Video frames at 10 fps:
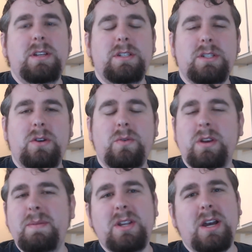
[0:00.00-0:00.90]
So we're
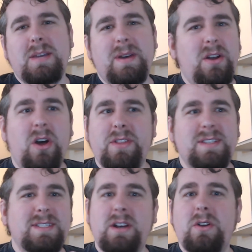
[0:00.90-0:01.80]
going to be talking about all the
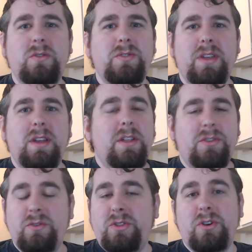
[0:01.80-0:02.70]
0
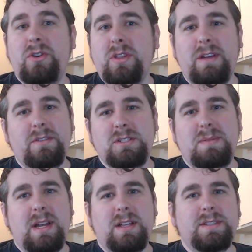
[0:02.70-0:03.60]
through 3rd level
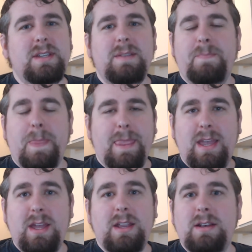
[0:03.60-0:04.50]
spells
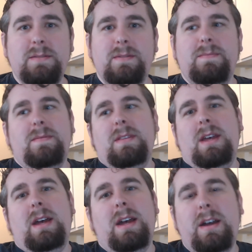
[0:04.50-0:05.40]
in
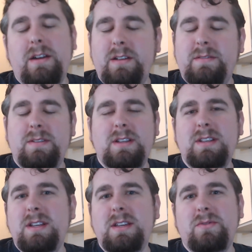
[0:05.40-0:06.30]
D&D
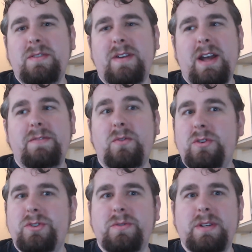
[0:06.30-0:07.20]
3.5 for
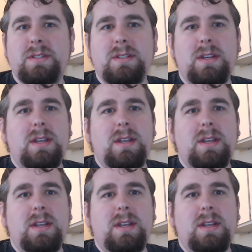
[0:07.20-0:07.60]
Druids.